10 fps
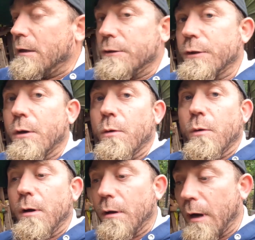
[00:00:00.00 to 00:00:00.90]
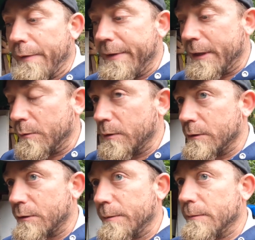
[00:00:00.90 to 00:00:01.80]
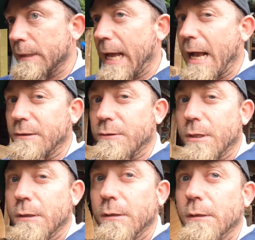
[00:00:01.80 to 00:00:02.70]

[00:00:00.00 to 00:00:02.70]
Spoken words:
So I think it was last